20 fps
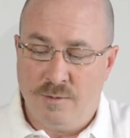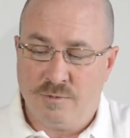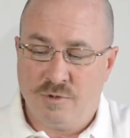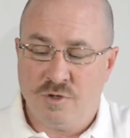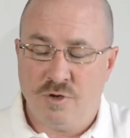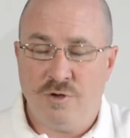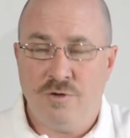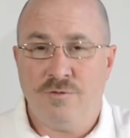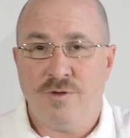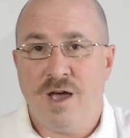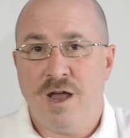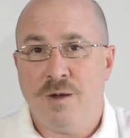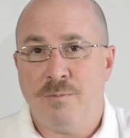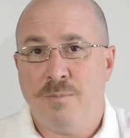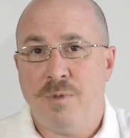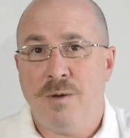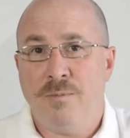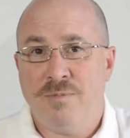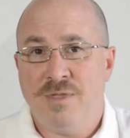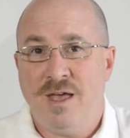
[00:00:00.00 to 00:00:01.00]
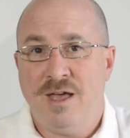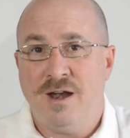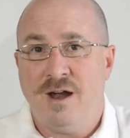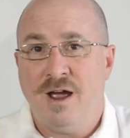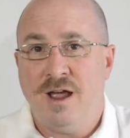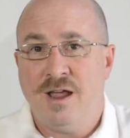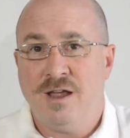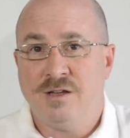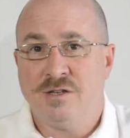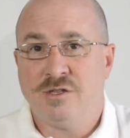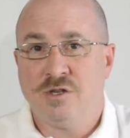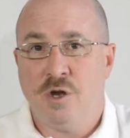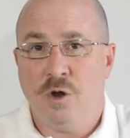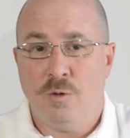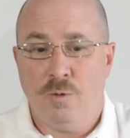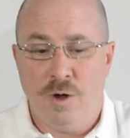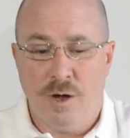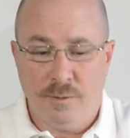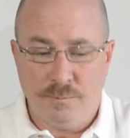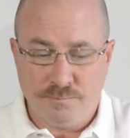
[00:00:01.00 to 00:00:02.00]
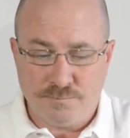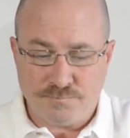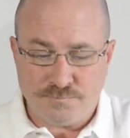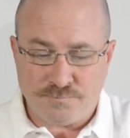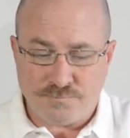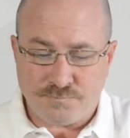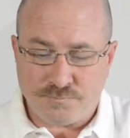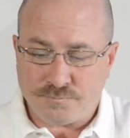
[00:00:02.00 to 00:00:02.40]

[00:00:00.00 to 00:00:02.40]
So you've got to bump that ISO up.